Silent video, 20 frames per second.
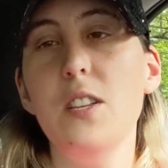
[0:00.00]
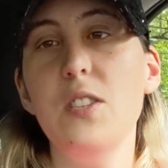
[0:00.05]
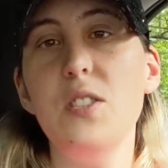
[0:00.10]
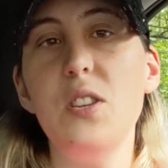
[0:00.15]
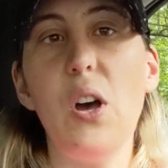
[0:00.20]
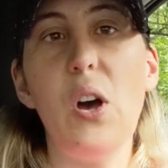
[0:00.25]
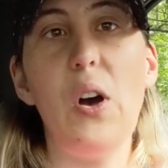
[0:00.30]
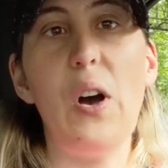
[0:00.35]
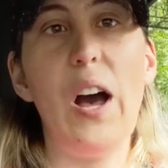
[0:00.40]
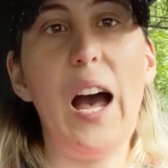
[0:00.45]

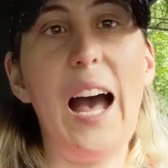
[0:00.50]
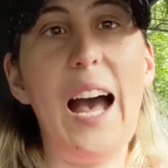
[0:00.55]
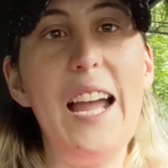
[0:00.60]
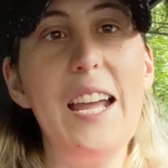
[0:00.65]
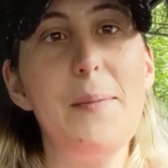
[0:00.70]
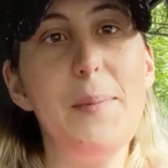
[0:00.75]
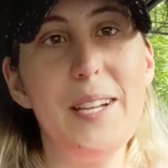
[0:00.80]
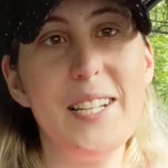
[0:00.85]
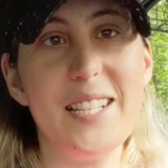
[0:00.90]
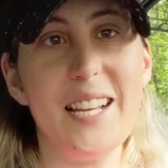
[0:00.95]
So I
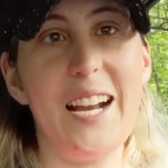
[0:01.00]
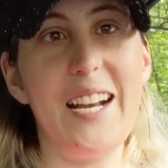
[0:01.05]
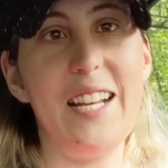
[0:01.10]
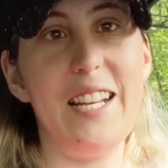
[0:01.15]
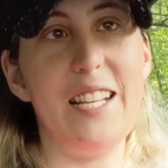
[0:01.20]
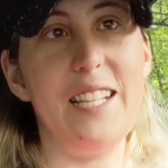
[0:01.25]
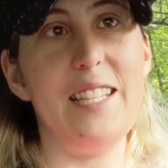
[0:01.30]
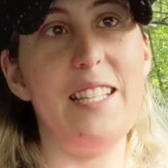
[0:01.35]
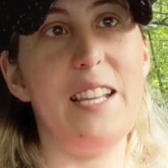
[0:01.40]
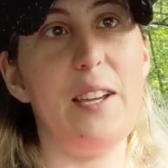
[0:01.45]
am
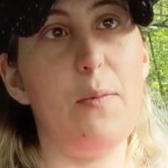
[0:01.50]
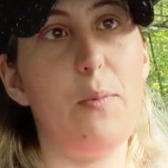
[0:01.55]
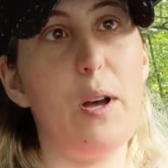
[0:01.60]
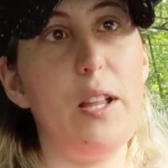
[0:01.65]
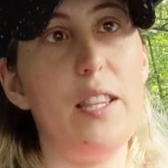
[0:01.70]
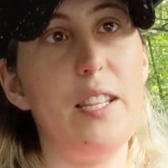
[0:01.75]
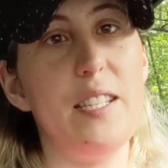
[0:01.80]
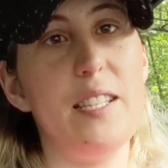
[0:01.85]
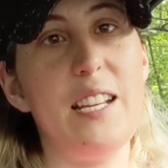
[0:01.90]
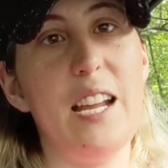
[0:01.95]
excited to see
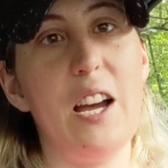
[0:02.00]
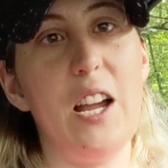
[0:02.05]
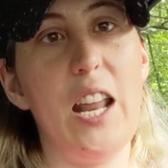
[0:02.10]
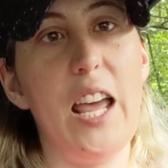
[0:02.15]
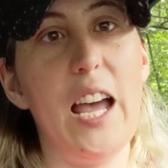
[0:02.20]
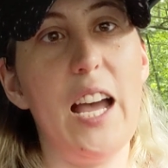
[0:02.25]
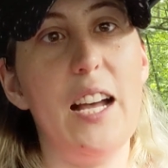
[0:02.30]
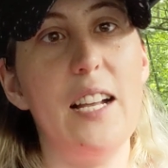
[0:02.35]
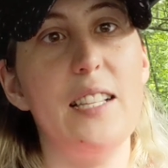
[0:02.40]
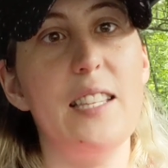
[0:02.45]
what this town
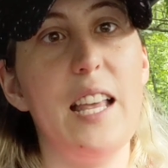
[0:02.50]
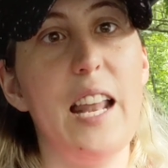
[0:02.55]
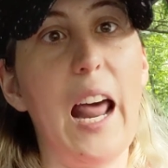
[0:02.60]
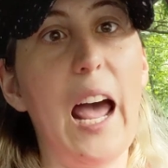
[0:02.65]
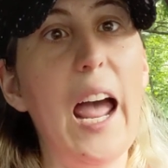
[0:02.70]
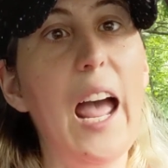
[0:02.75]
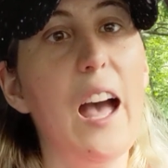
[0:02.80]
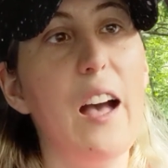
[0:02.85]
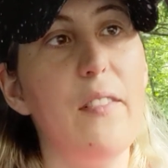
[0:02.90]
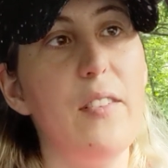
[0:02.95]
has that
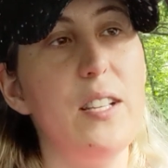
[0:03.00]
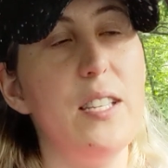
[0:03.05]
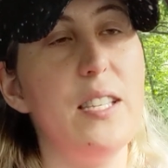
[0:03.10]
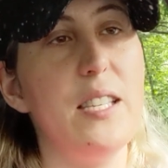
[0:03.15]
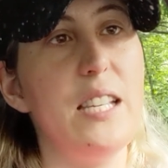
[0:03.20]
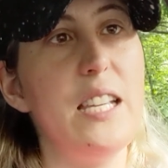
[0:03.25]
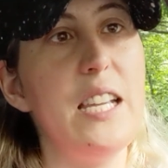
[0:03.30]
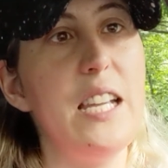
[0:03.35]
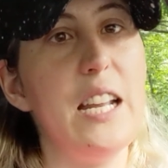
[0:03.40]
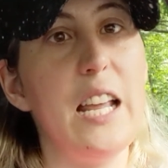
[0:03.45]
I haven't
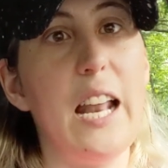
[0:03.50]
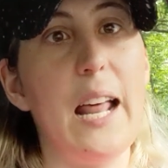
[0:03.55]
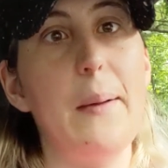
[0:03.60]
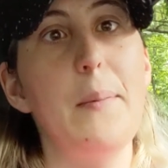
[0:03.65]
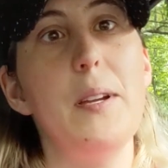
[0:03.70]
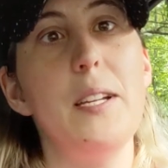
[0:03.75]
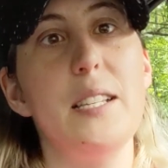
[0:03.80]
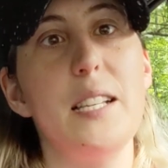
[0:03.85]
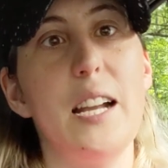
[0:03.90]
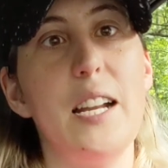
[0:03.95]
seen, and
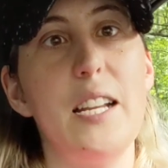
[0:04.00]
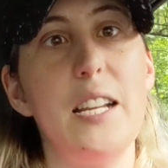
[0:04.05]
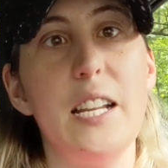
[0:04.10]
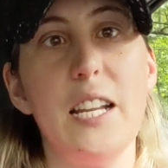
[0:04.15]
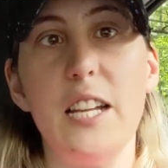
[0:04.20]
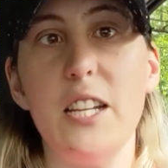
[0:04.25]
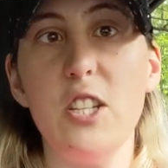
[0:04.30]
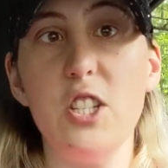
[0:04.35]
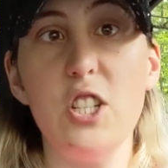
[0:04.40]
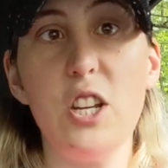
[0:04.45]
I'm excited
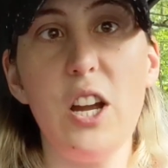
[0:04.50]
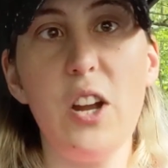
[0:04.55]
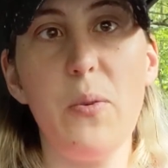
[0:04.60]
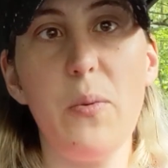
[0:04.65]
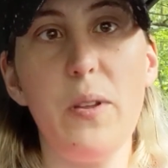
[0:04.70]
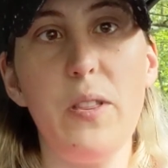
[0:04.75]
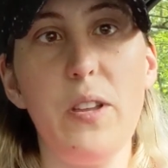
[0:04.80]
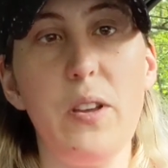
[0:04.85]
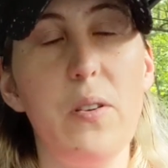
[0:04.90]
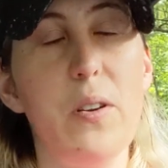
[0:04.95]
to get to share
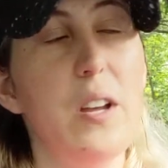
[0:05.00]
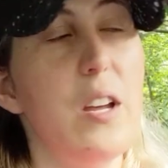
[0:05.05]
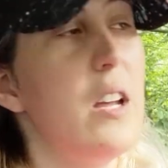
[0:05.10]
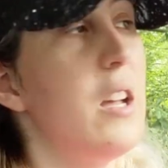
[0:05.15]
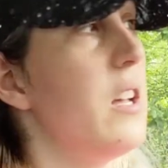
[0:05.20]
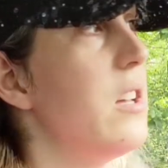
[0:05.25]
it with you.